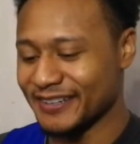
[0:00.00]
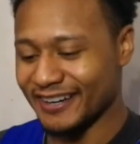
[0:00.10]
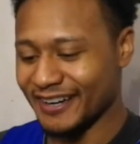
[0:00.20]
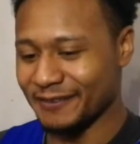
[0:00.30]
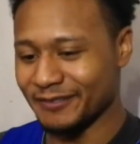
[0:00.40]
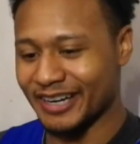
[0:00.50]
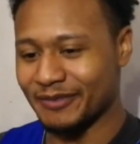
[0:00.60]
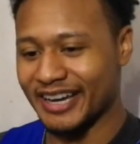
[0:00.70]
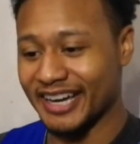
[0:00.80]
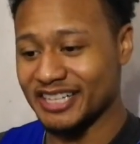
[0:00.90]
Um,
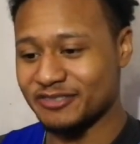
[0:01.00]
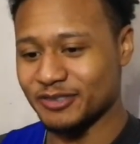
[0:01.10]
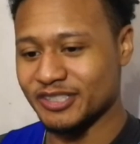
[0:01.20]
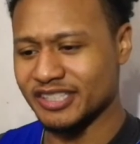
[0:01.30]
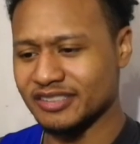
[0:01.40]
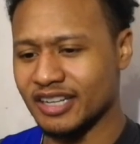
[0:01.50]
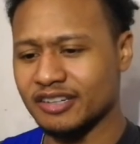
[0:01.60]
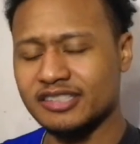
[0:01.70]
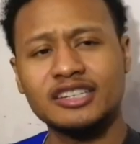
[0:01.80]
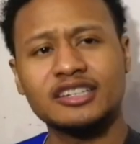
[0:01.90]
got my hands full, and
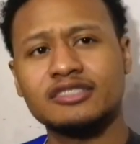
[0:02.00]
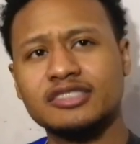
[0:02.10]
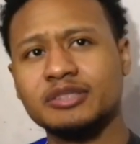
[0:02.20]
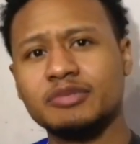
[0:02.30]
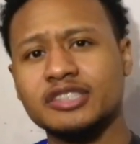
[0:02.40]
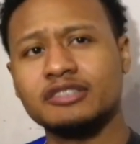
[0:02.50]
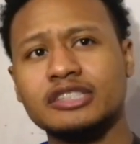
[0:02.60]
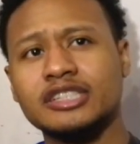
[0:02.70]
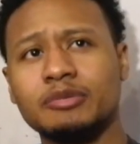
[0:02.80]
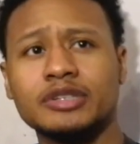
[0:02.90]
like I said, Coach Tim does a
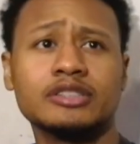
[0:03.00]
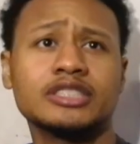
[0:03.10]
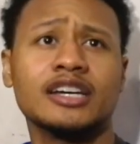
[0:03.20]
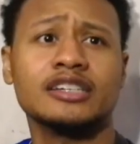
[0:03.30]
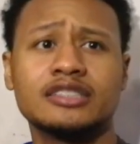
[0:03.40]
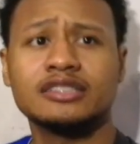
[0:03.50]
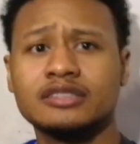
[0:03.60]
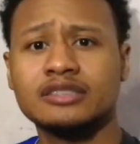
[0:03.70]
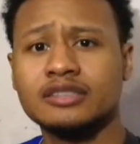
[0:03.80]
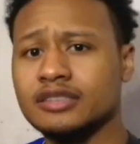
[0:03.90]
great job with those
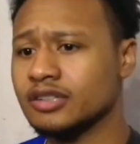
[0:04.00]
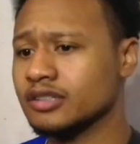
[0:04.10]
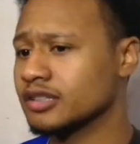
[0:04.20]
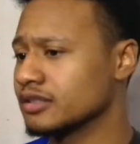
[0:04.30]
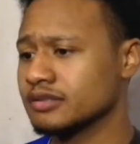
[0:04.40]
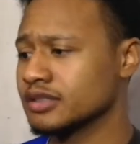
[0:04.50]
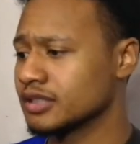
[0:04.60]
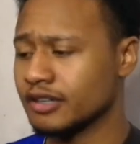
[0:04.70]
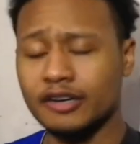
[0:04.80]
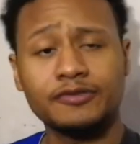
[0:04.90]
guys. You know, the
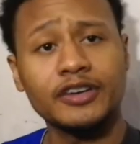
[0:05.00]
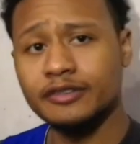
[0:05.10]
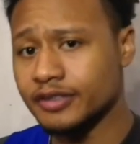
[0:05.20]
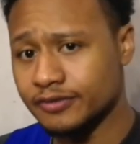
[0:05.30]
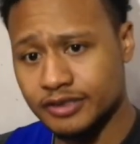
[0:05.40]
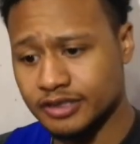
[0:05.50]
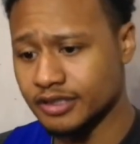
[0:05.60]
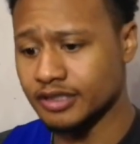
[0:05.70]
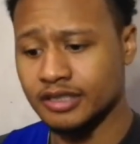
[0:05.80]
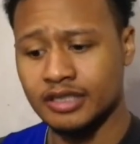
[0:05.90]
crowd favorite for
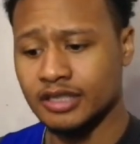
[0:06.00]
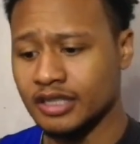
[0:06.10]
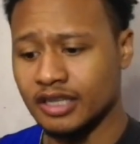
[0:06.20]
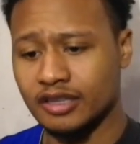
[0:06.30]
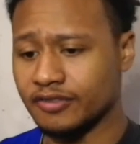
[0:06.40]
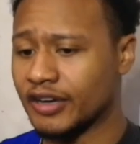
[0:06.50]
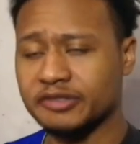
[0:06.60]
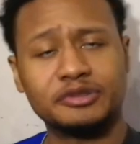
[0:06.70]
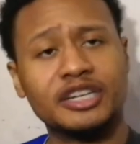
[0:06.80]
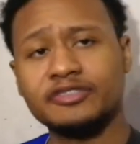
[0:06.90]
sure. The
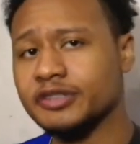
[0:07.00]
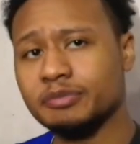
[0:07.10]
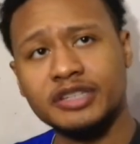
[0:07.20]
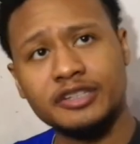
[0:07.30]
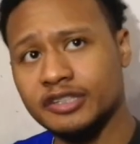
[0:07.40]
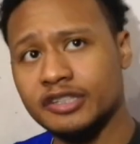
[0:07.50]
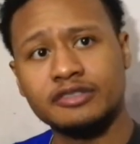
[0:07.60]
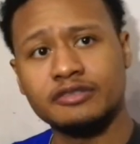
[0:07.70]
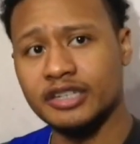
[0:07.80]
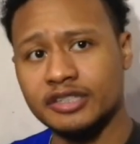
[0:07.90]
fans will definitely be there,
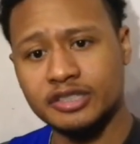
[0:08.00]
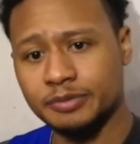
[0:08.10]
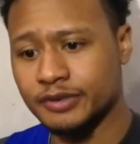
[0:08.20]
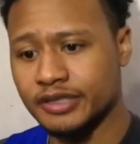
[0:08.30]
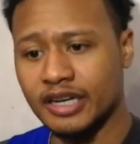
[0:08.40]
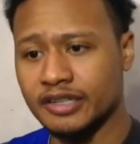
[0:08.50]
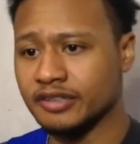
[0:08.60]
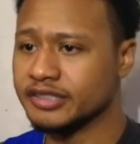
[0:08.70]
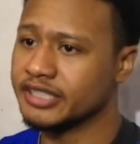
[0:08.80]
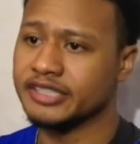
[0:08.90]
ready to support. I
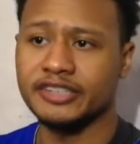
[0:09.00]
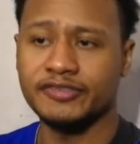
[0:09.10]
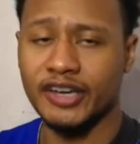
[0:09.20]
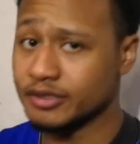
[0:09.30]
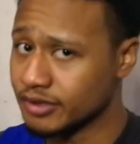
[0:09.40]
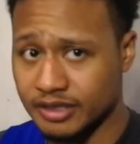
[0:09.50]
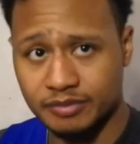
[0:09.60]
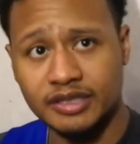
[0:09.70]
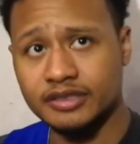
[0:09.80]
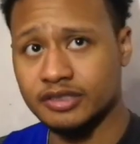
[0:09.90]
know the TNT fans will
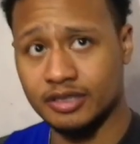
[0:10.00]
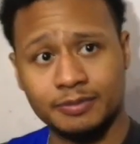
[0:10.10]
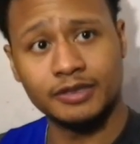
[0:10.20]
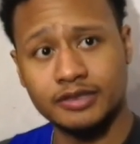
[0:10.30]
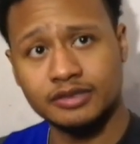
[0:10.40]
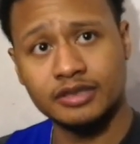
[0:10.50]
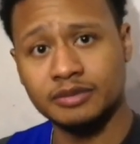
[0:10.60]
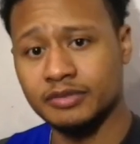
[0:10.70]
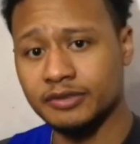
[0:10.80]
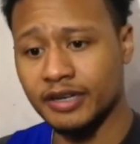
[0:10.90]
come there to support too
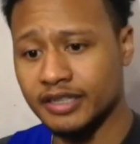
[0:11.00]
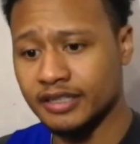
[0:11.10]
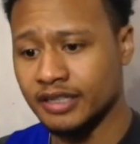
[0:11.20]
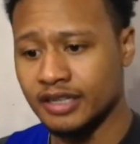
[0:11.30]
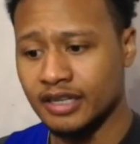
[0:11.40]
and be ready.